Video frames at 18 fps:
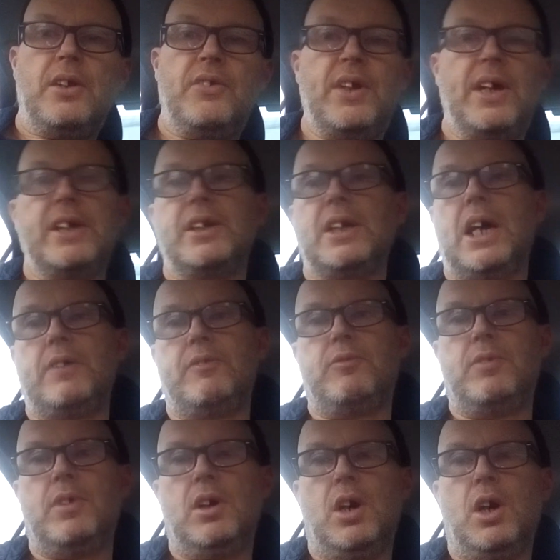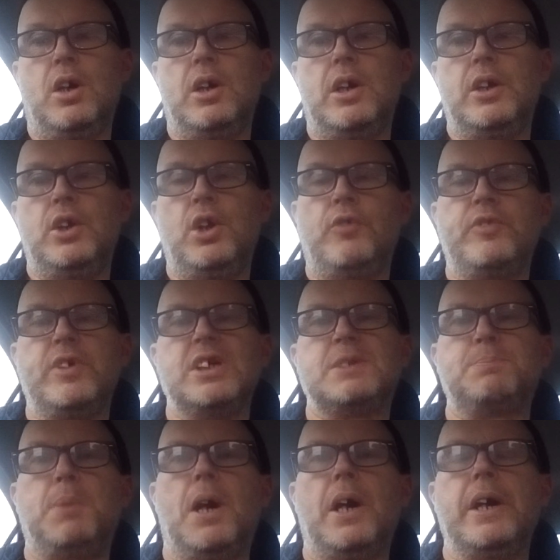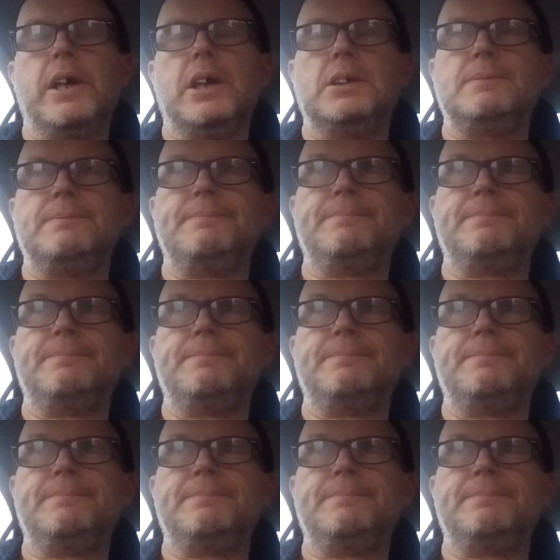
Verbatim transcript: They have uh, an obvious buyer.